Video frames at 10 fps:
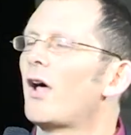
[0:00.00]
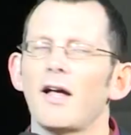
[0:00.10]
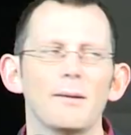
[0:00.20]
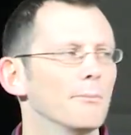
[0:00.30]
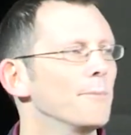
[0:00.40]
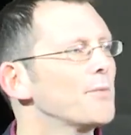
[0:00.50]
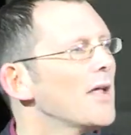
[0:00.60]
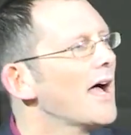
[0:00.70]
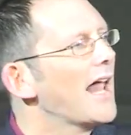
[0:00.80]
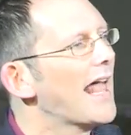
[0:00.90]
time,
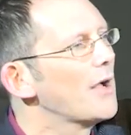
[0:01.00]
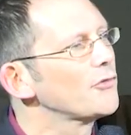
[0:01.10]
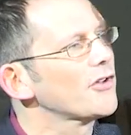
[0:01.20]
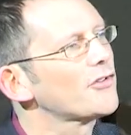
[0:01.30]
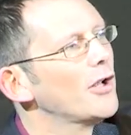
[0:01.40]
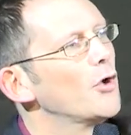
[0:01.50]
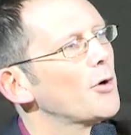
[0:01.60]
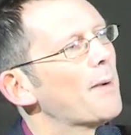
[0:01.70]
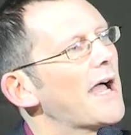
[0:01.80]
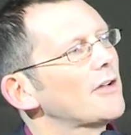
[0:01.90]
allows us to
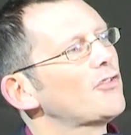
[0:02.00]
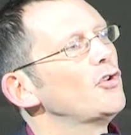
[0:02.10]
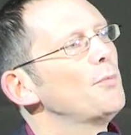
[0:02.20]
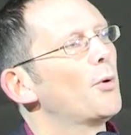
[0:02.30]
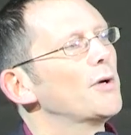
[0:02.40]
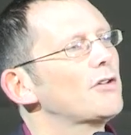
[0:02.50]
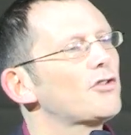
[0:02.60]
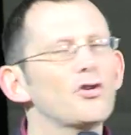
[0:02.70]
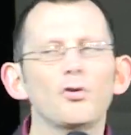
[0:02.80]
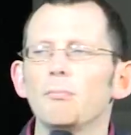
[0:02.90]
look back two point
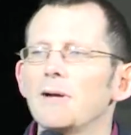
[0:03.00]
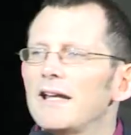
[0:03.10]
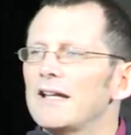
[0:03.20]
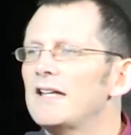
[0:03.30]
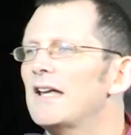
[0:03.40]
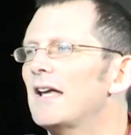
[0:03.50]
two million